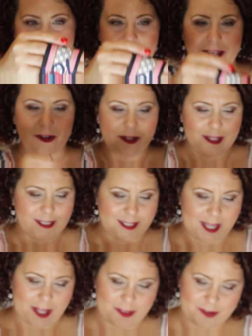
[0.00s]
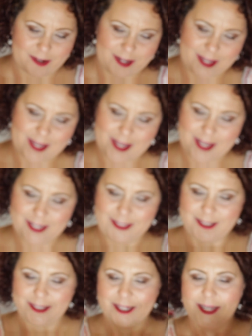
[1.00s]
and then on this other end,
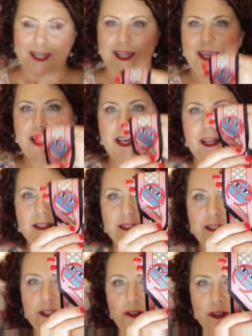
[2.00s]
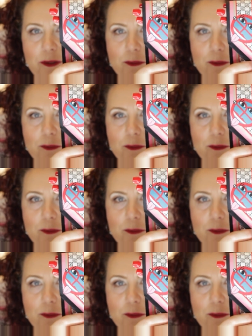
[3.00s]
it has another